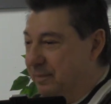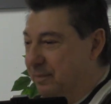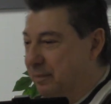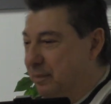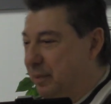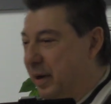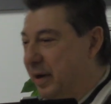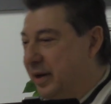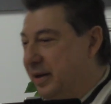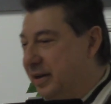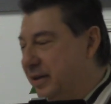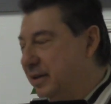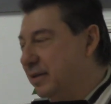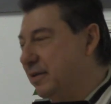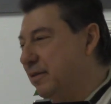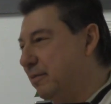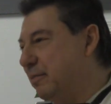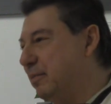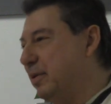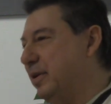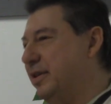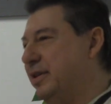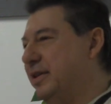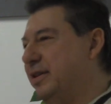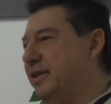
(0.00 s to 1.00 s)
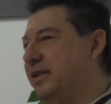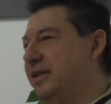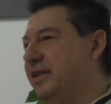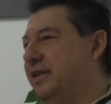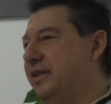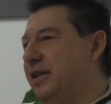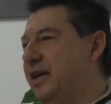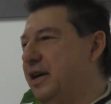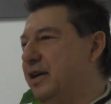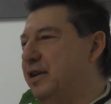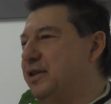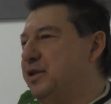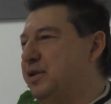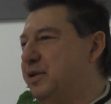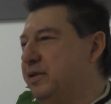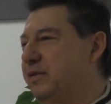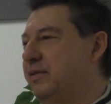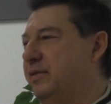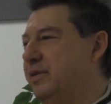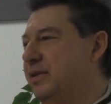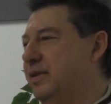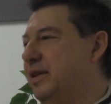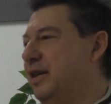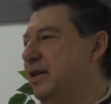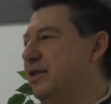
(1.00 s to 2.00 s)
but but there's
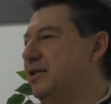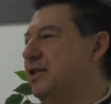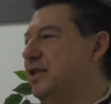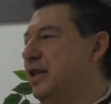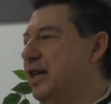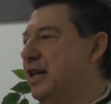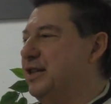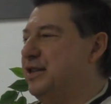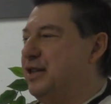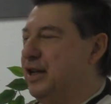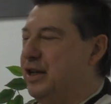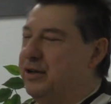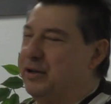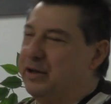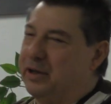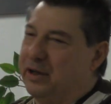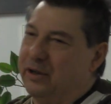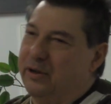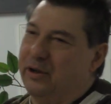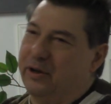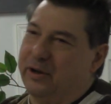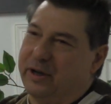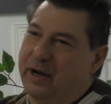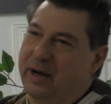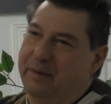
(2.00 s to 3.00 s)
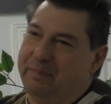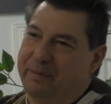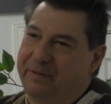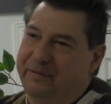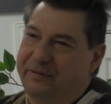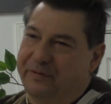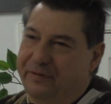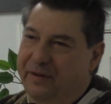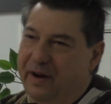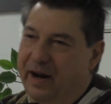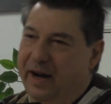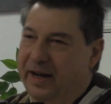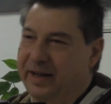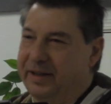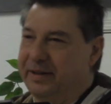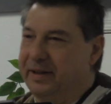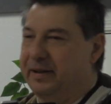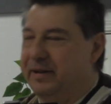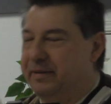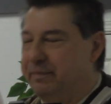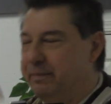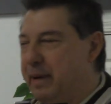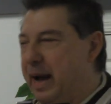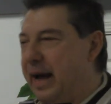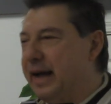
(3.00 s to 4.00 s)
there's things that you can look up and
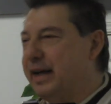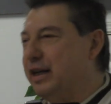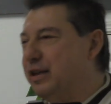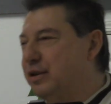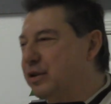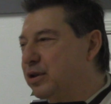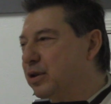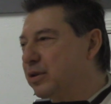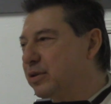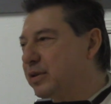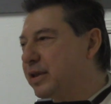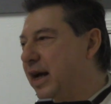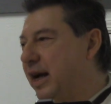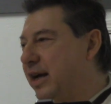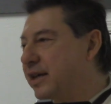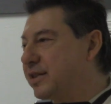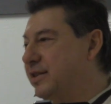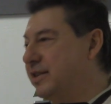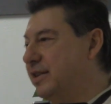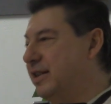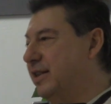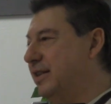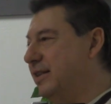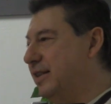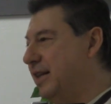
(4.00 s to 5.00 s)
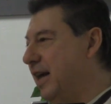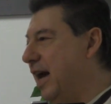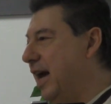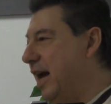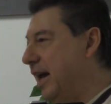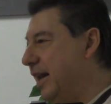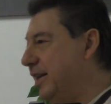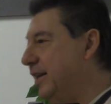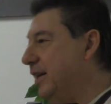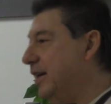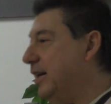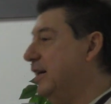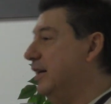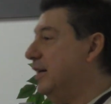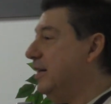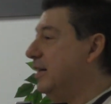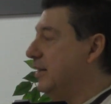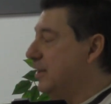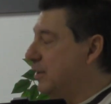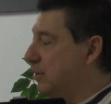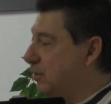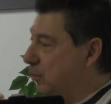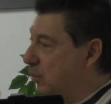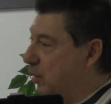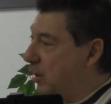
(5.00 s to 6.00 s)
find. Back in 2010,
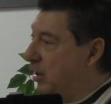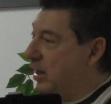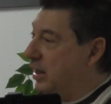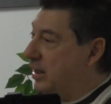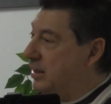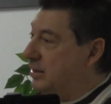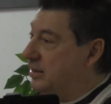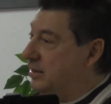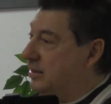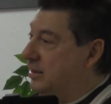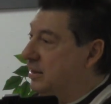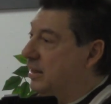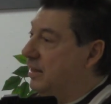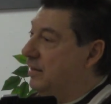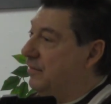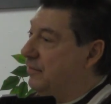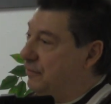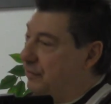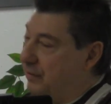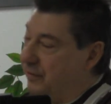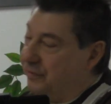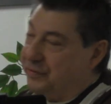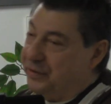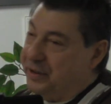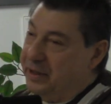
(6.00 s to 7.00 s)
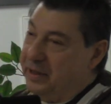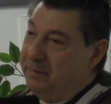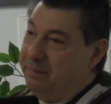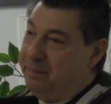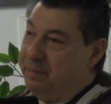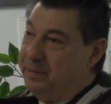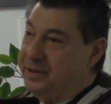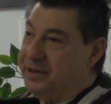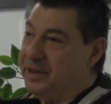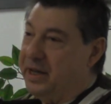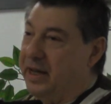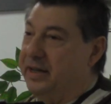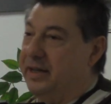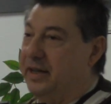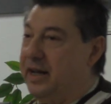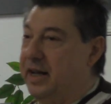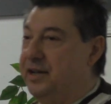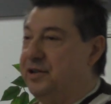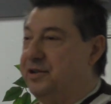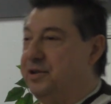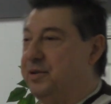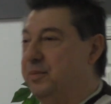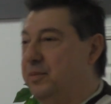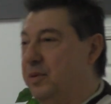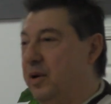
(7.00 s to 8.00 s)
it was 15%
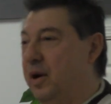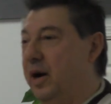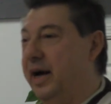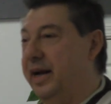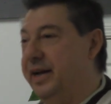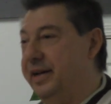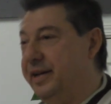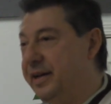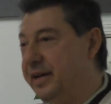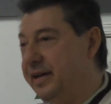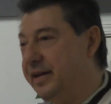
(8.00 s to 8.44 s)
nationwide.